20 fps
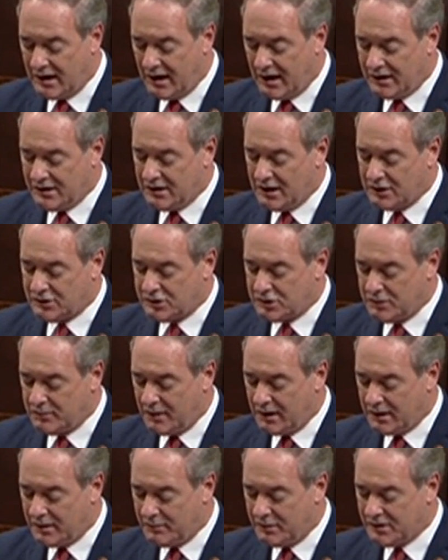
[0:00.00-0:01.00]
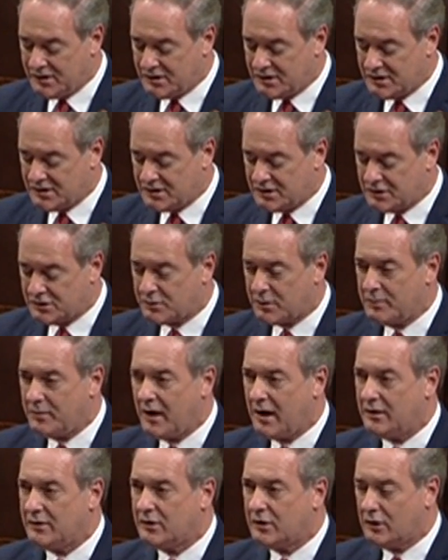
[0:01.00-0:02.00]
and yet too many businesses
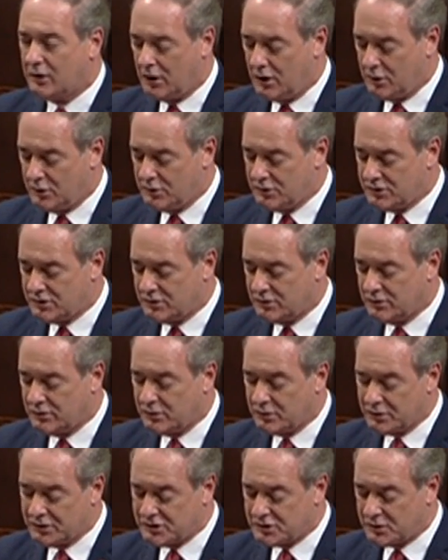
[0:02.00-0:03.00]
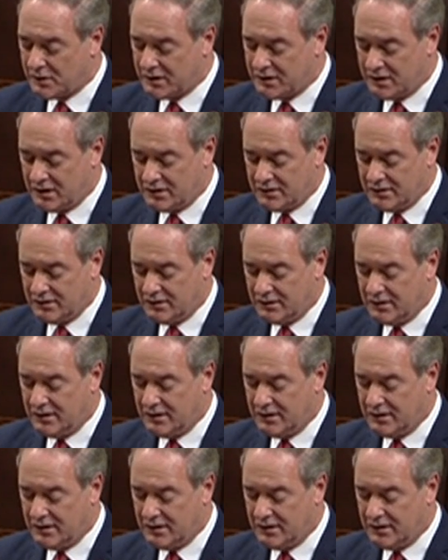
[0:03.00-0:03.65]
remain closed or restricted.